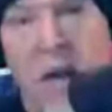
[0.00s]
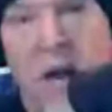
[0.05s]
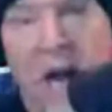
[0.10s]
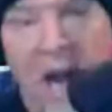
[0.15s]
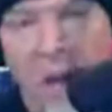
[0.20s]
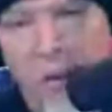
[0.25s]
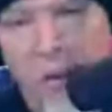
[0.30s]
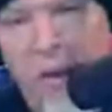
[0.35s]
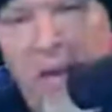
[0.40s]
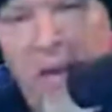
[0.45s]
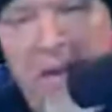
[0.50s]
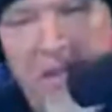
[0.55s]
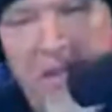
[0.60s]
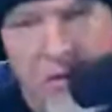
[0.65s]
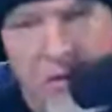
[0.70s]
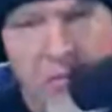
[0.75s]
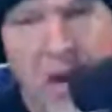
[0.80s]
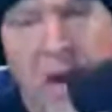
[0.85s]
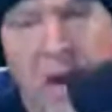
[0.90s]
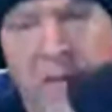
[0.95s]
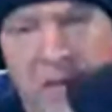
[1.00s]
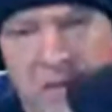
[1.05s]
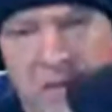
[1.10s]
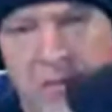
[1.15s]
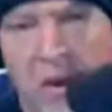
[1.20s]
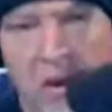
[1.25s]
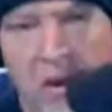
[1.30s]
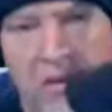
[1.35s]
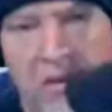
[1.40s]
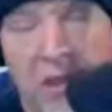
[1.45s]
I would like to remind these
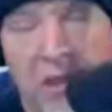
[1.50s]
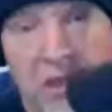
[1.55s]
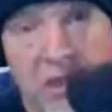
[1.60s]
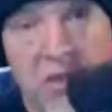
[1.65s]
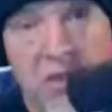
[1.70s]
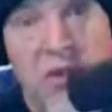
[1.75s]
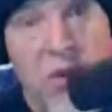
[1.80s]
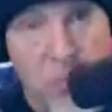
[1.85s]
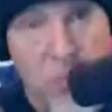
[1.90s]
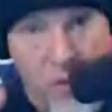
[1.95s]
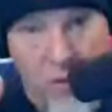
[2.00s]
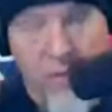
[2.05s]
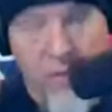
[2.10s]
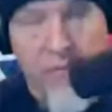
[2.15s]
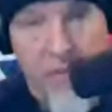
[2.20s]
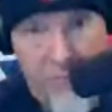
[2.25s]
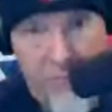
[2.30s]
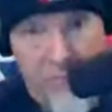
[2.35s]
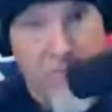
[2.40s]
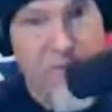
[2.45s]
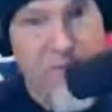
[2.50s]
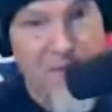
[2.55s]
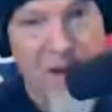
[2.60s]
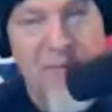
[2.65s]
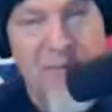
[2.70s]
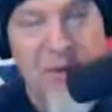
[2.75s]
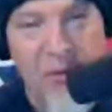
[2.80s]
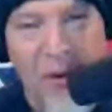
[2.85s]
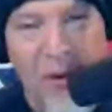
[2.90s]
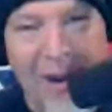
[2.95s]
politicians who
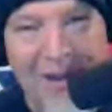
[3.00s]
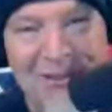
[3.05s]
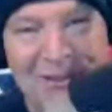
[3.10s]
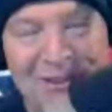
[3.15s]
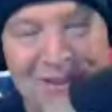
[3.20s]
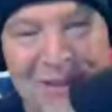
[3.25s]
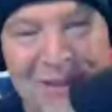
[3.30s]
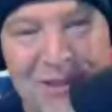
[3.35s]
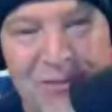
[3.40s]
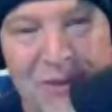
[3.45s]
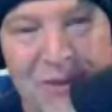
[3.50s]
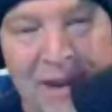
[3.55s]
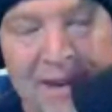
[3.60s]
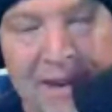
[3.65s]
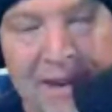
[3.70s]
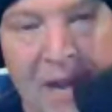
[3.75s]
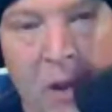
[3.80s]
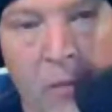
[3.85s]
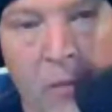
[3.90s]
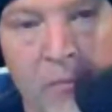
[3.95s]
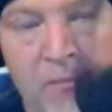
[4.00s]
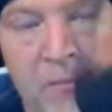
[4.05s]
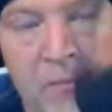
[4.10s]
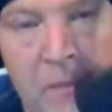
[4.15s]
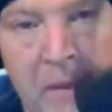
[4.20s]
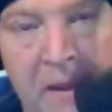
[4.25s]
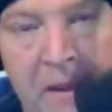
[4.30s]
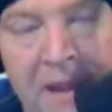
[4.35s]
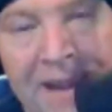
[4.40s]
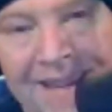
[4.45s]
might be watching this right now,
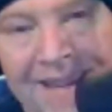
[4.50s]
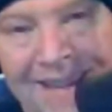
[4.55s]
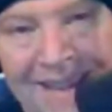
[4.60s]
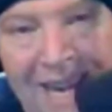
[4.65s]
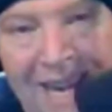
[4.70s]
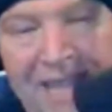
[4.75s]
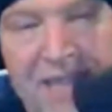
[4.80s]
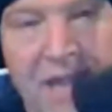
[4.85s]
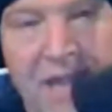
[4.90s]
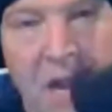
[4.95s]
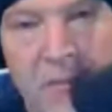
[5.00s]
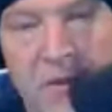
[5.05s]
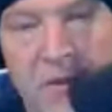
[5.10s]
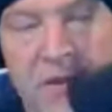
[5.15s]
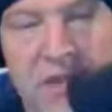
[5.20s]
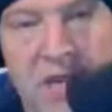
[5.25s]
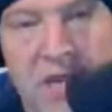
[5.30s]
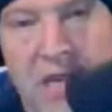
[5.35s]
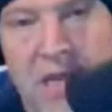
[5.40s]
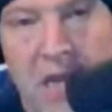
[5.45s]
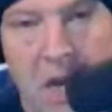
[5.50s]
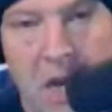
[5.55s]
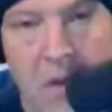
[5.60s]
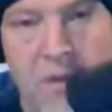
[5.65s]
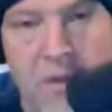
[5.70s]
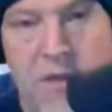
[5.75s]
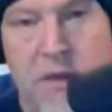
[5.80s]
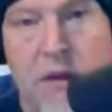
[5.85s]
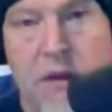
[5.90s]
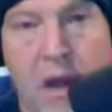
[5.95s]
the next time you sit in the
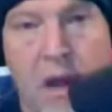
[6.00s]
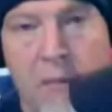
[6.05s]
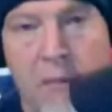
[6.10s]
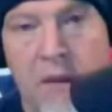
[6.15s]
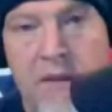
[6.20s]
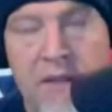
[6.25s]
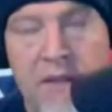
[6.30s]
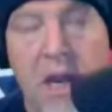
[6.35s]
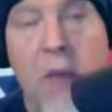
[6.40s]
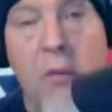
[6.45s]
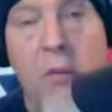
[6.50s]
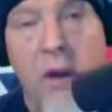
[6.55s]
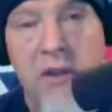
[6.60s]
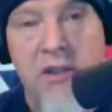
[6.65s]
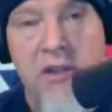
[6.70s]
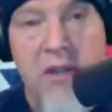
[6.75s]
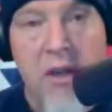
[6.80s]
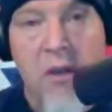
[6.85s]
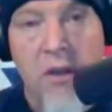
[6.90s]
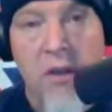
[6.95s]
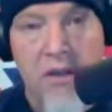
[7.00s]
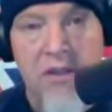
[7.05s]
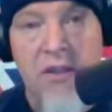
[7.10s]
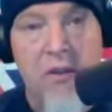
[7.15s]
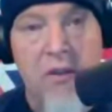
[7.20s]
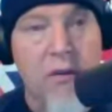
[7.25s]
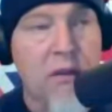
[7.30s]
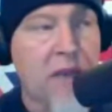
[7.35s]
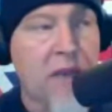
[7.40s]
House of Commons, I want you to look to your